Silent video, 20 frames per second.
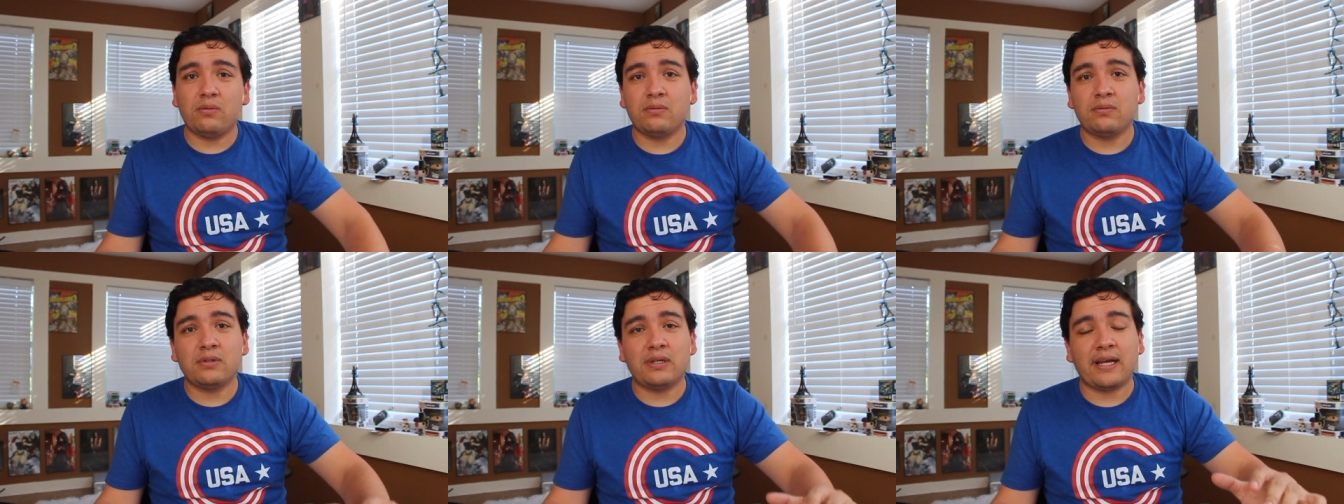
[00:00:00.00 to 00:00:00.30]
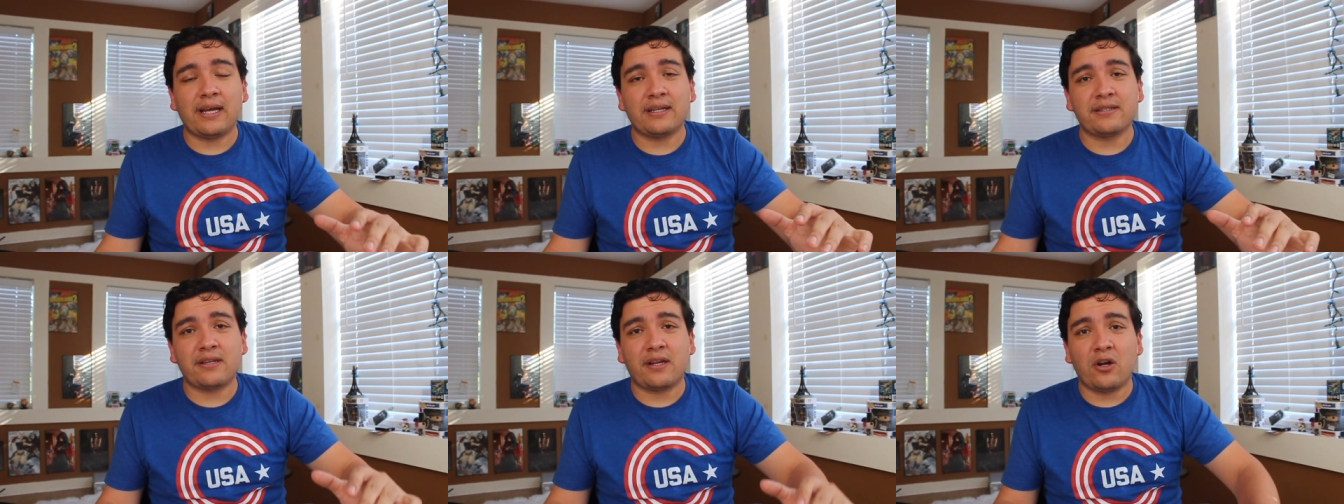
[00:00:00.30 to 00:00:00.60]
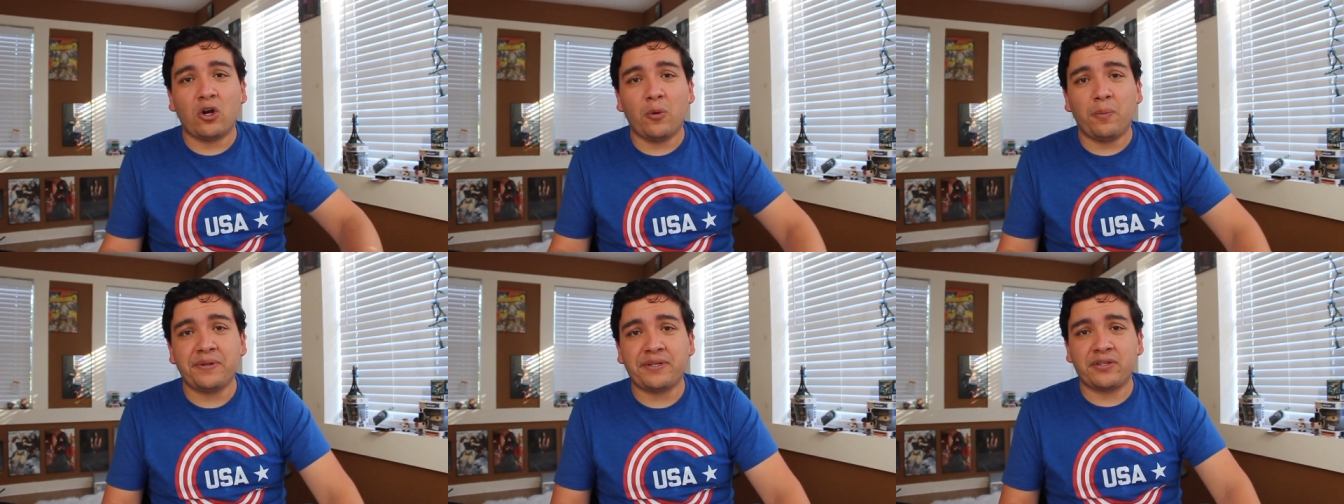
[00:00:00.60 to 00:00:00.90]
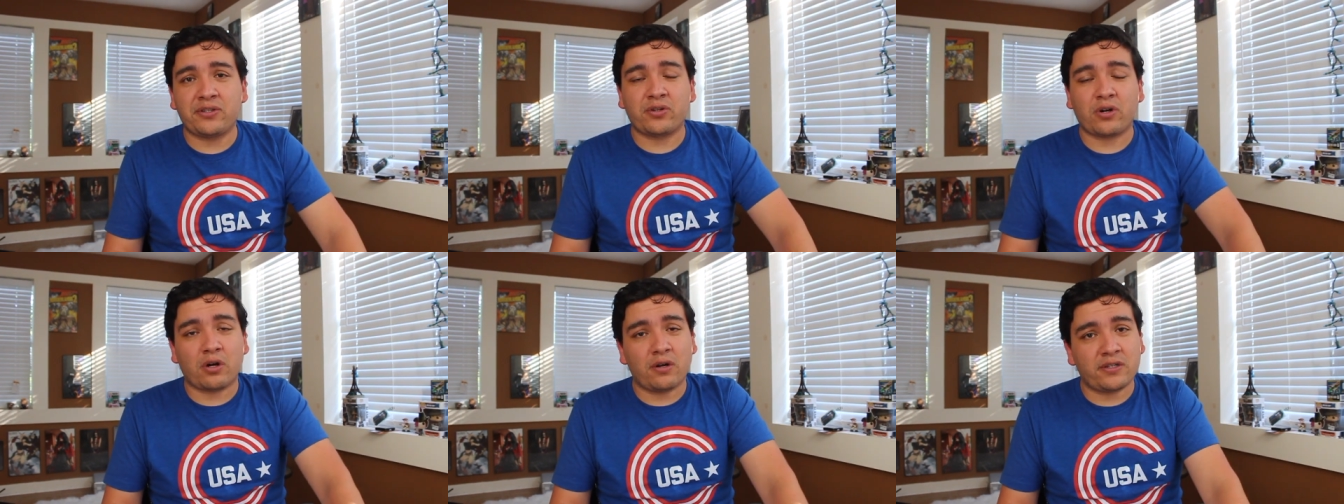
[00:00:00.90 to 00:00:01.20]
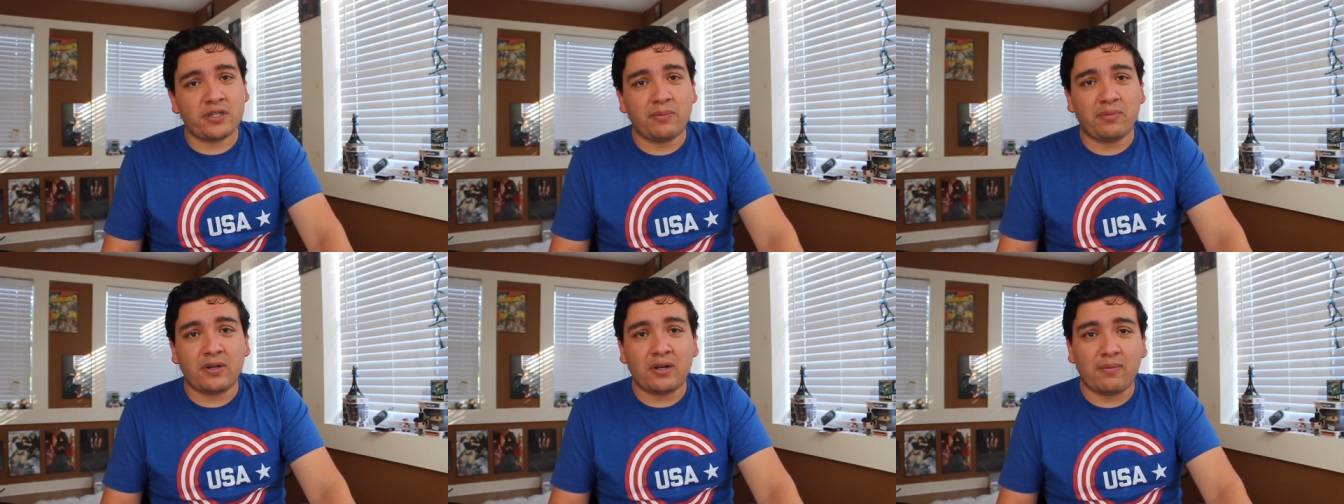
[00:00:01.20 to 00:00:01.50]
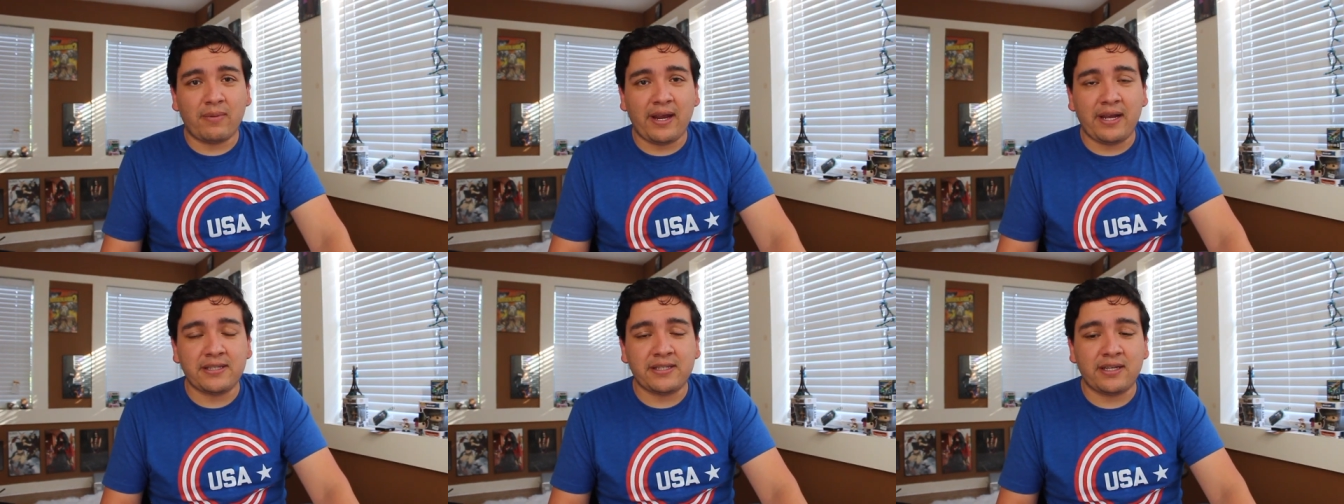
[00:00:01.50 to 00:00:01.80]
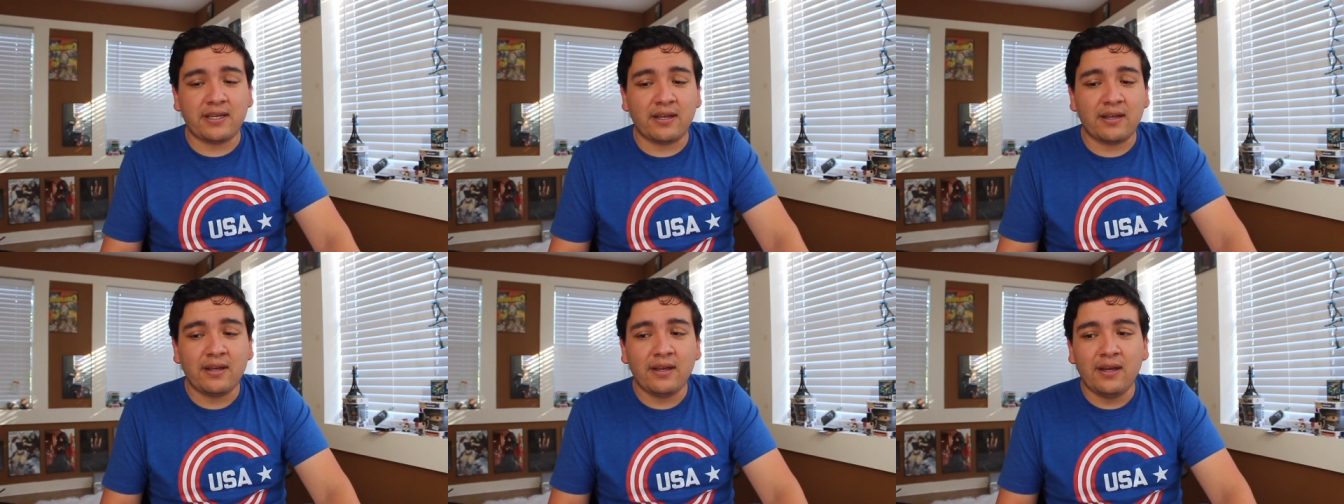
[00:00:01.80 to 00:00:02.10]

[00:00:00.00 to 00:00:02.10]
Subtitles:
like I said, I hope it's the start of something amazing.